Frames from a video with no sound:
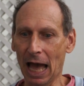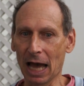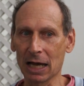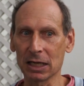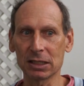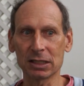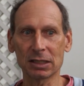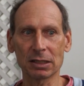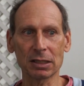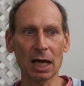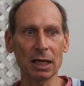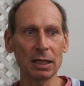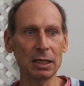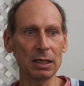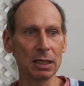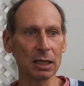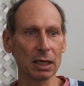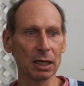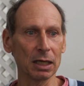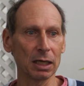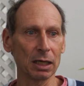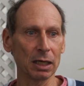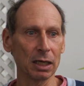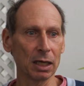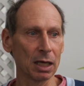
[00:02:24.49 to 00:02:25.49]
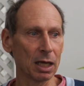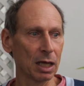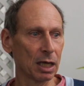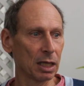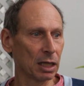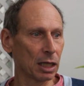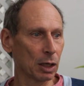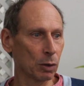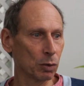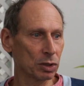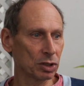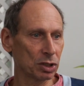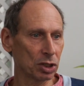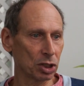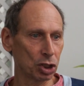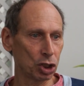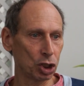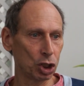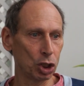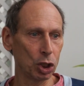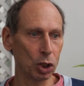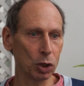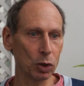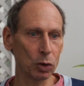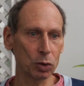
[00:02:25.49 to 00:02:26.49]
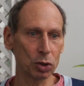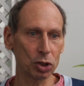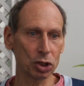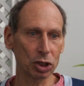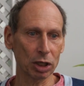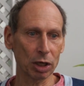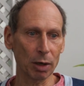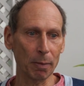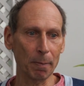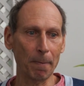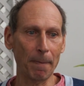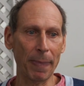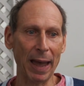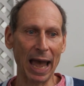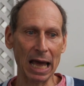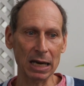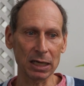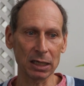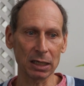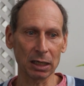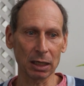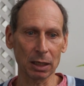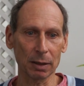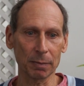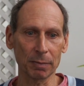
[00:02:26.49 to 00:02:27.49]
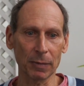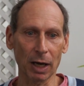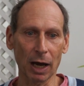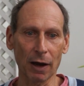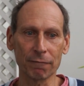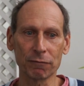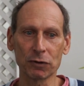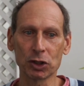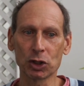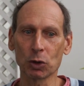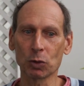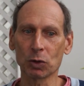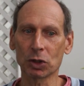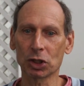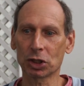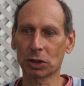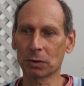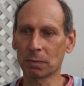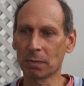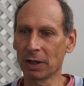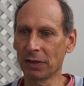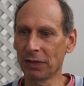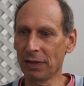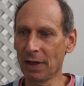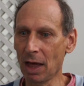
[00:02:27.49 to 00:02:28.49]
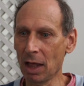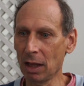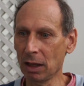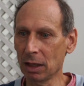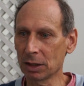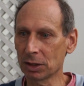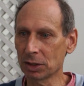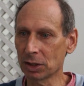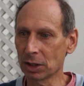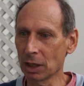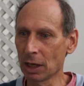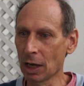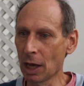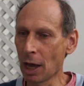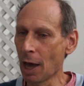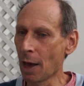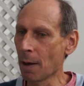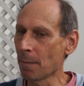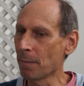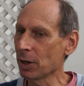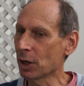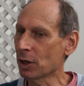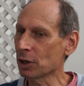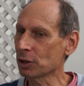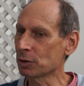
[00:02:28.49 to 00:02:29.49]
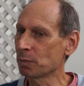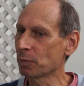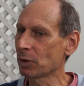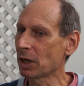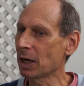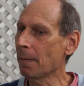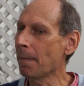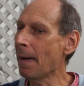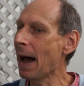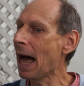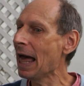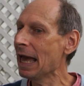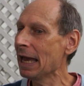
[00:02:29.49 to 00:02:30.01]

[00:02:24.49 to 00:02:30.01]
And suddenly, there was this huge compendium of Jewish mythology. Because